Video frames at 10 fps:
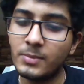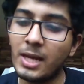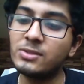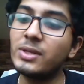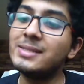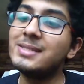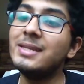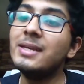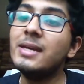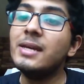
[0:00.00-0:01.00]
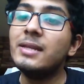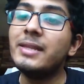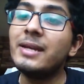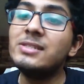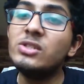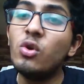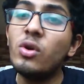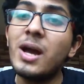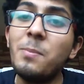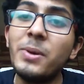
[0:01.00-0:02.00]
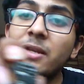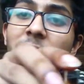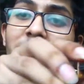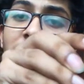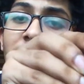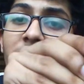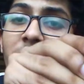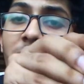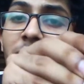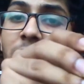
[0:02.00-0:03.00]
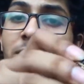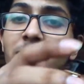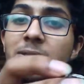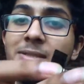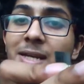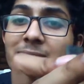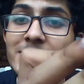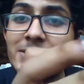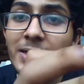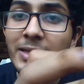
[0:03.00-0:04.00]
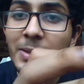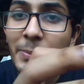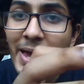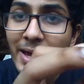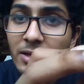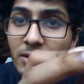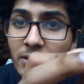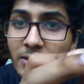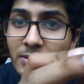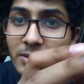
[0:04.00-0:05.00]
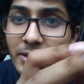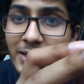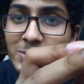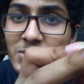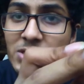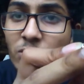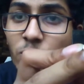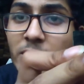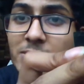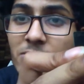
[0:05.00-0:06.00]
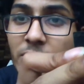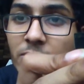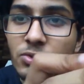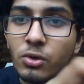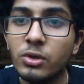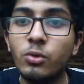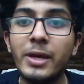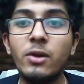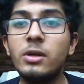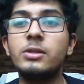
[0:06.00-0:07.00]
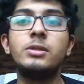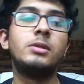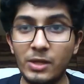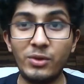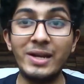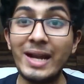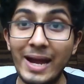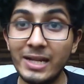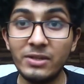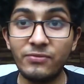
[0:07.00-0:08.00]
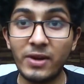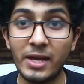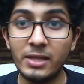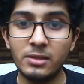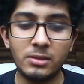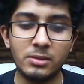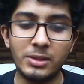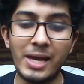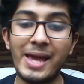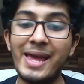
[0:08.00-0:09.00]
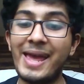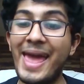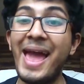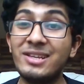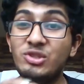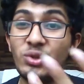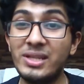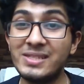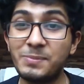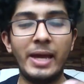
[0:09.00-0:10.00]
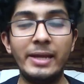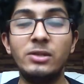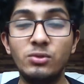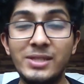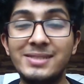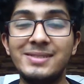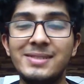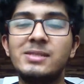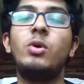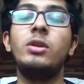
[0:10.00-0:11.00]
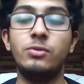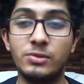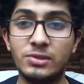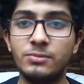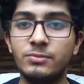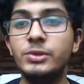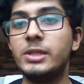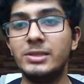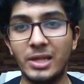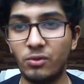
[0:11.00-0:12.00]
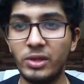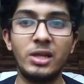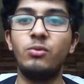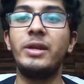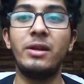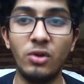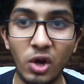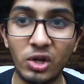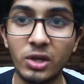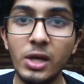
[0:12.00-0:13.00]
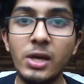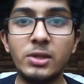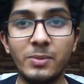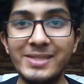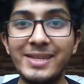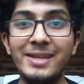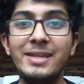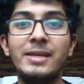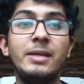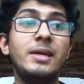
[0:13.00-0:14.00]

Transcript: As you can see, there is no company written in here, just in the back ESP01 is written, so you cannot identify the actual ESP8266 modules which are genuine and which are not. So basically,